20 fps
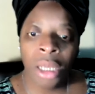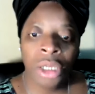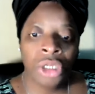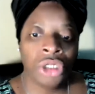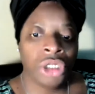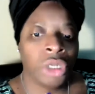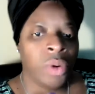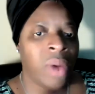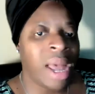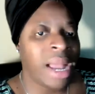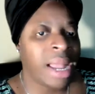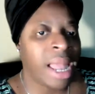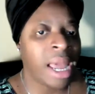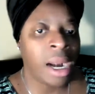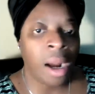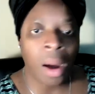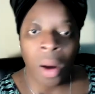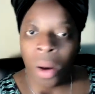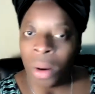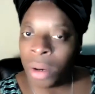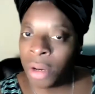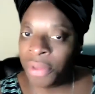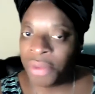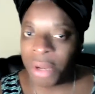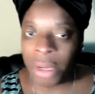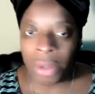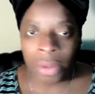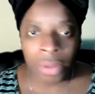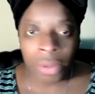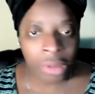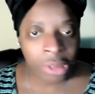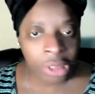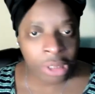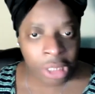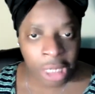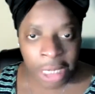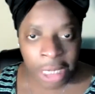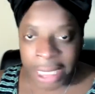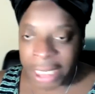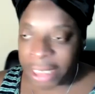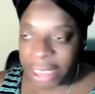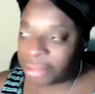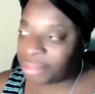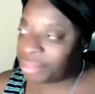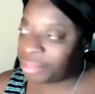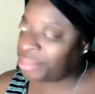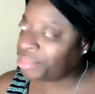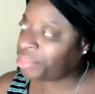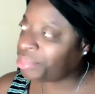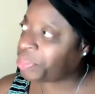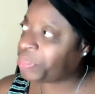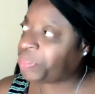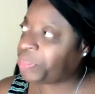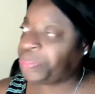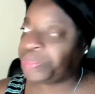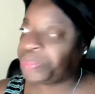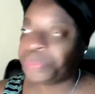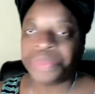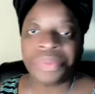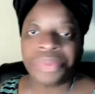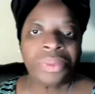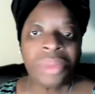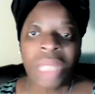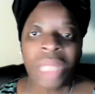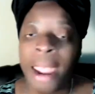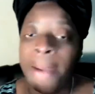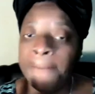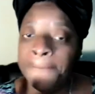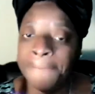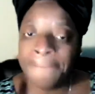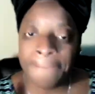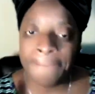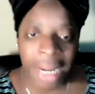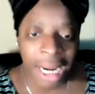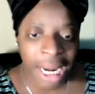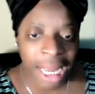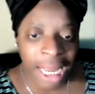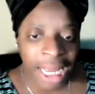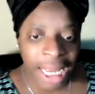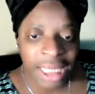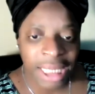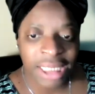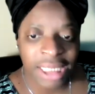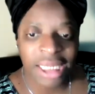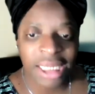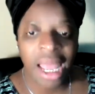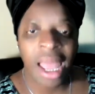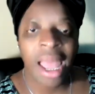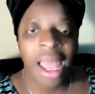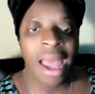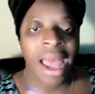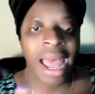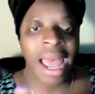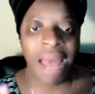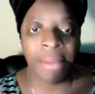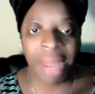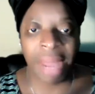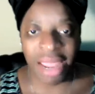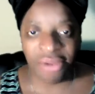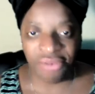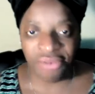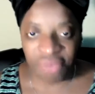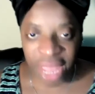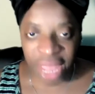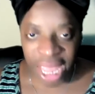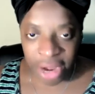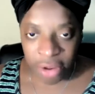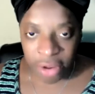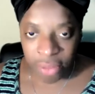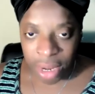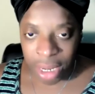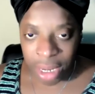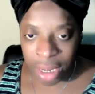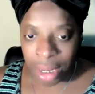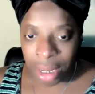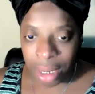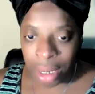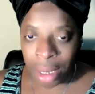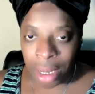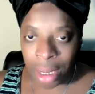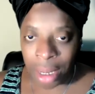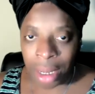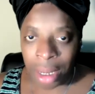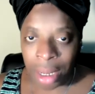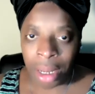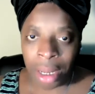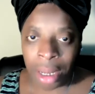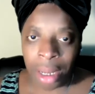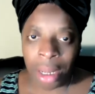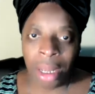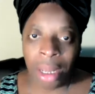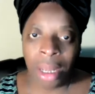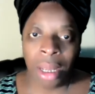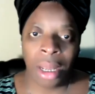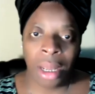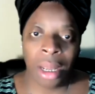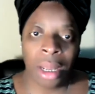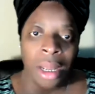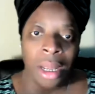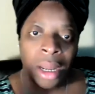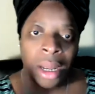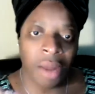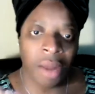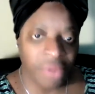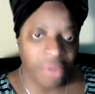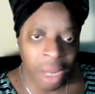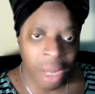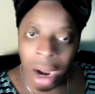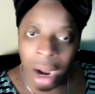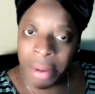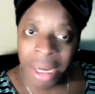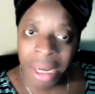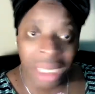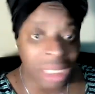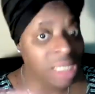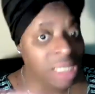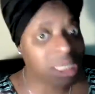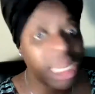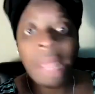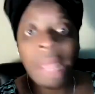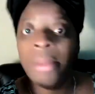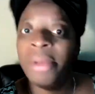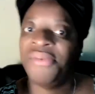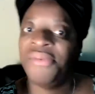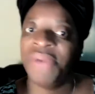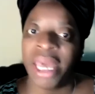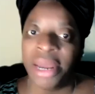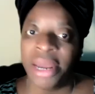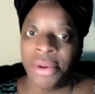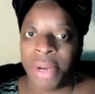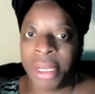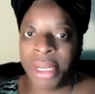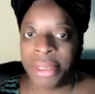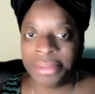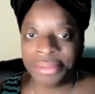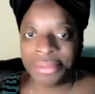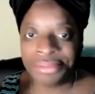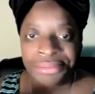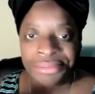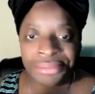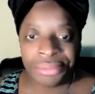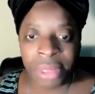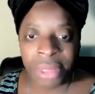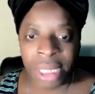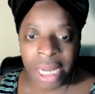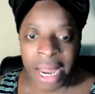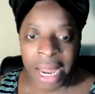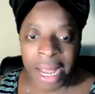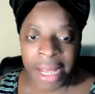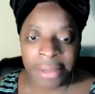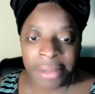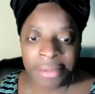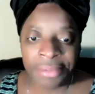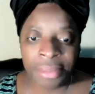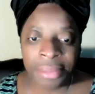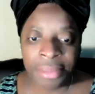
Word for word: so I got all of those done. Plus, I'm a veteran of the Army, disabled veteran. Okay.